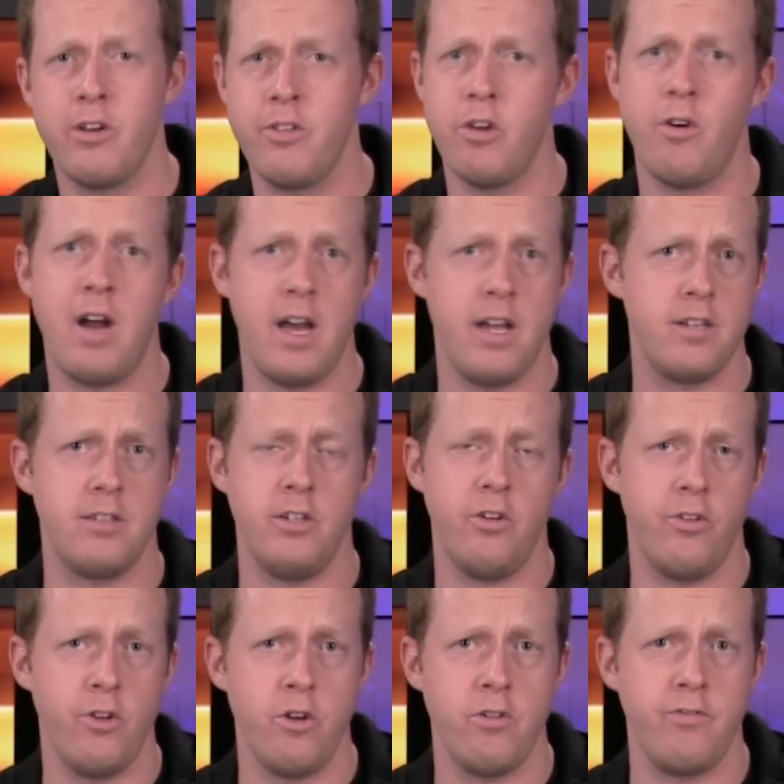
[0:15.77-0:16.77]
although I honestly
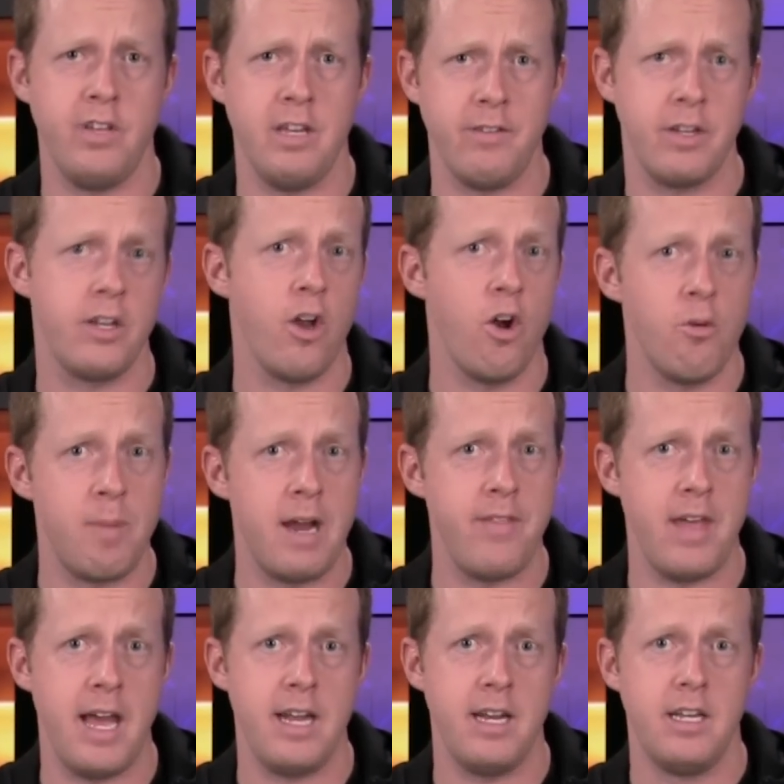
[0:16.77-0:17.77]
don't know if they even go by
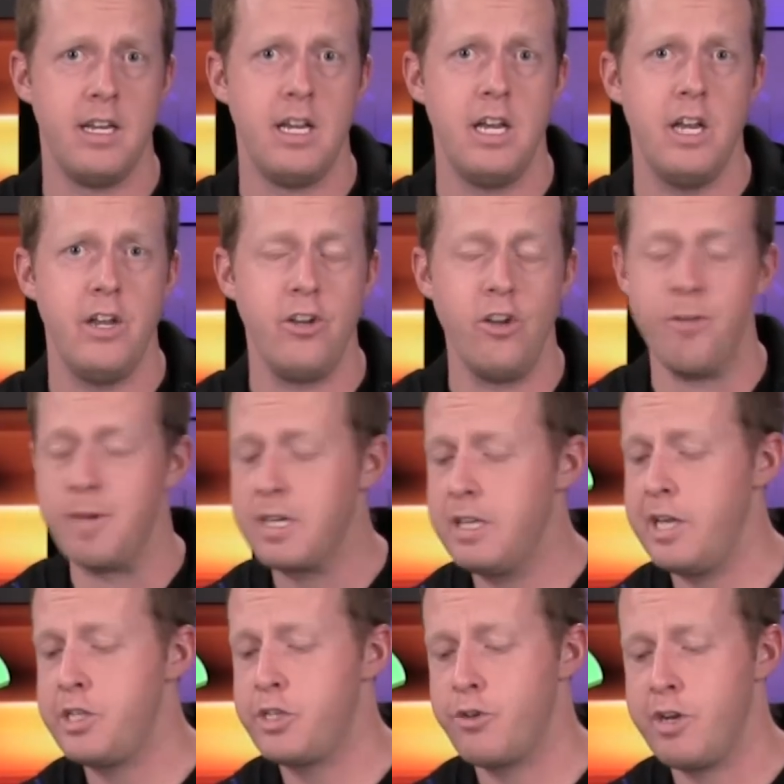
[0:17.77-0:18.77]
that
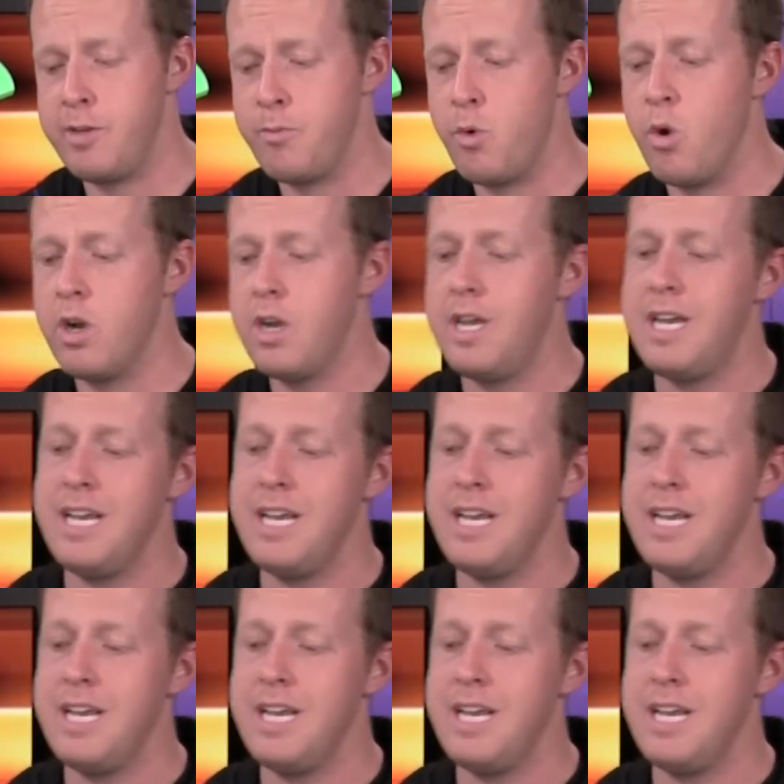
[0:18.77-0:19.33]
nomenclature anymore.